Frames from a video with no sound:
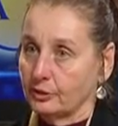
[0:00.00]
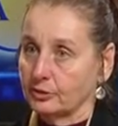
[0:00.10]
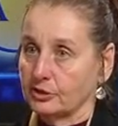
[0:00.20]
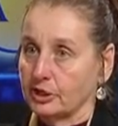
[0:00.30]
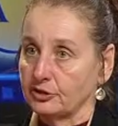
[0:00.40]

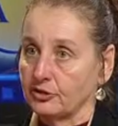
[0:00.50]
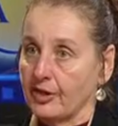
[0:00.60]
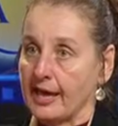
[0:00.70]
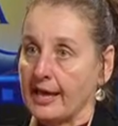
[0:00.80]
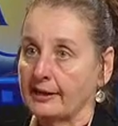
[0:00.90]
such
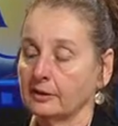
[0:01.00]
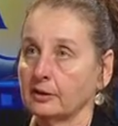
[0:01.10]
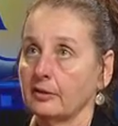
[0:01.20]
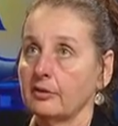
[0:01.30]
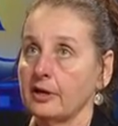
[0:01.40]
that
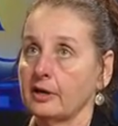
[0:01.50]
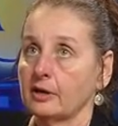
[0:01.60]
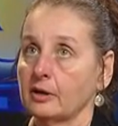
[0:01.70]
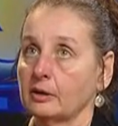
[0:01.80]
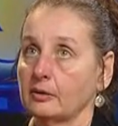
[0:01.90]

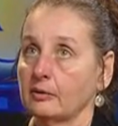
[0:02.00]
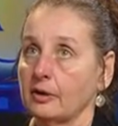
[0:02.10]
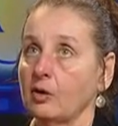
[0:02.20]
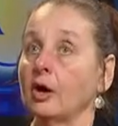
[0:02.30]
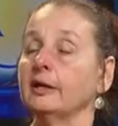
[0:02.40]
they're
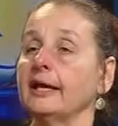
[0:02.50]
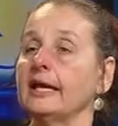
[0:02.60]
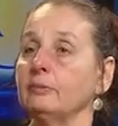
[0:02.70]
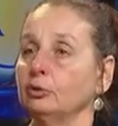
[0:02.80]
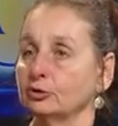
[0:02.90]

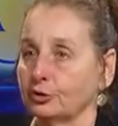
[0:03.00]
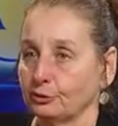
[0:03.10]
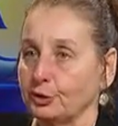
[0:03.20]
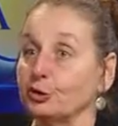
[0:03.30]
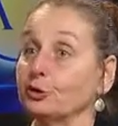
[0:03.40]
unable to
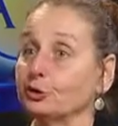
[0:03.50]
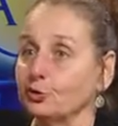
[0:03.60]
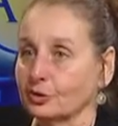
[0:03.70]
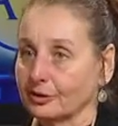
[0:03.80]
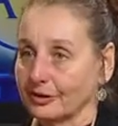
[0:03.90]
return to
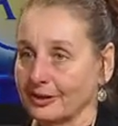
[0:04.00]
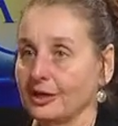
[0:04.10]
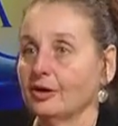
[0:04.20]
work,